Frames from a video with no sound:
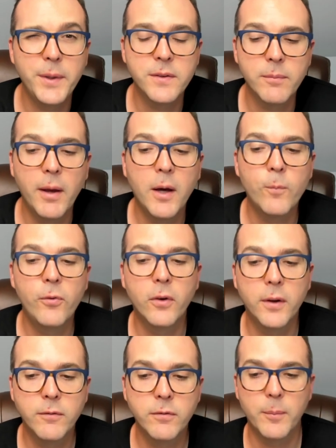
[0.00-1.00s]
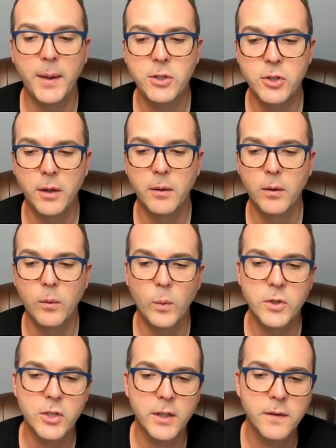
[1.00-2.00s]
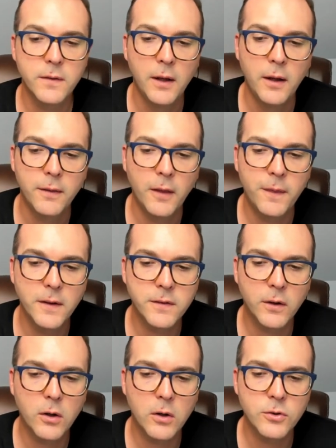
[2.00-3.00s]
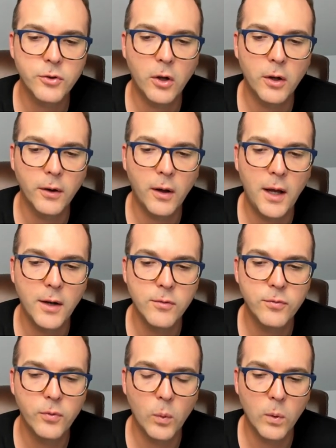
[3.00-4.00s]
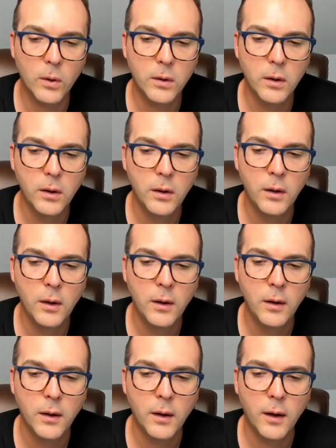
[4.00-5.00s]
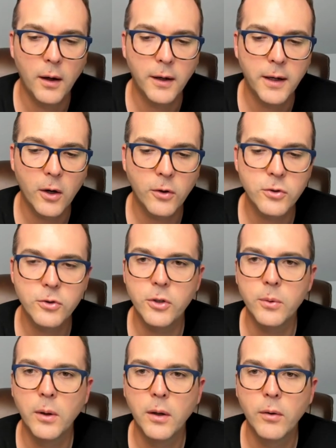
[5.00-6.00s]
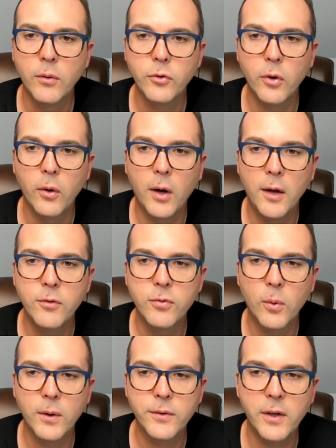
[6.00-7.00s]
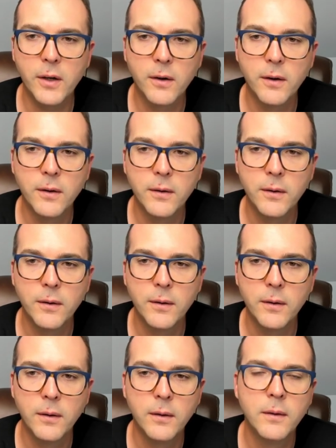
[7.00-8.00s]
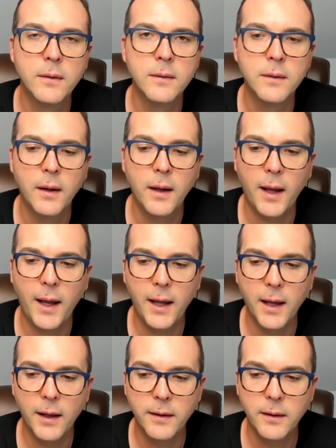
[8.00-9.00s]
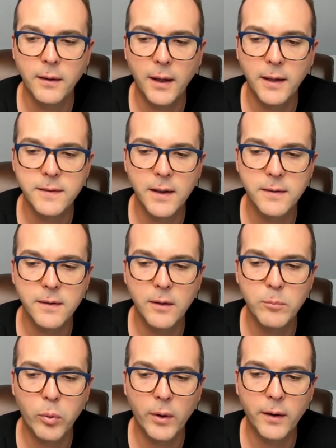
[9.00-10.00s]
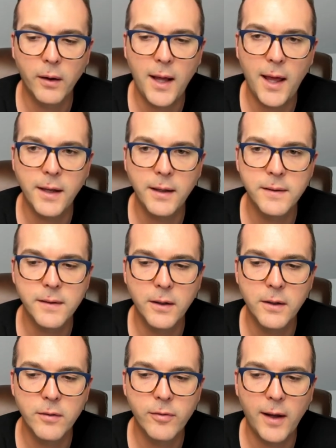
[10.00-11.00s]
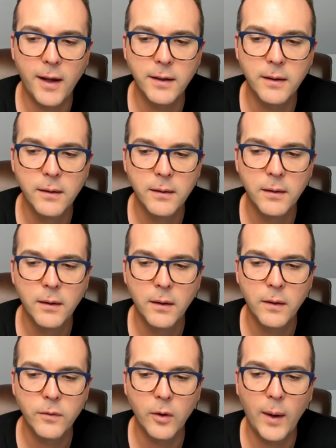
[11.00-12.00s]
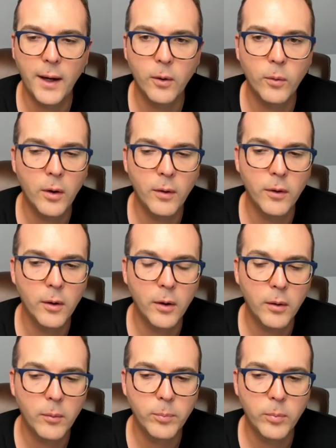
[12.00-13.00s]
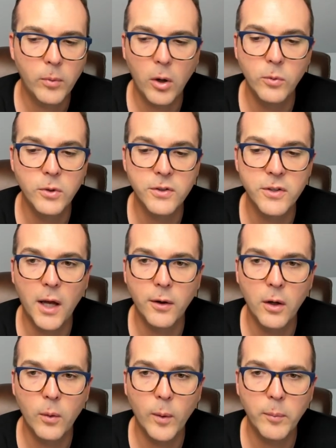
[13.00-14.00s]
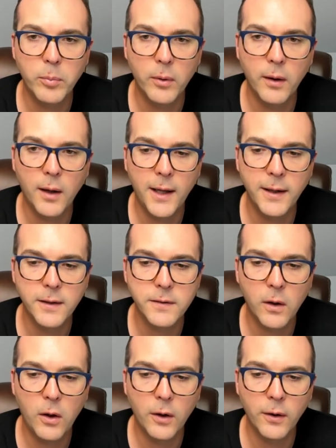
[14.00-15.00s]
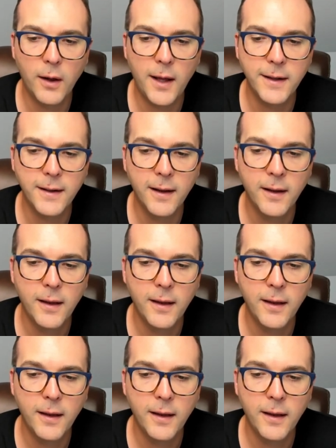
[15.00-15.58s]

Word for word: me some helpful information, which is that this occurs on line four, uh, character two. So line four is here. And it says print line is undefined. So I don't know, the code does not know what print line is on line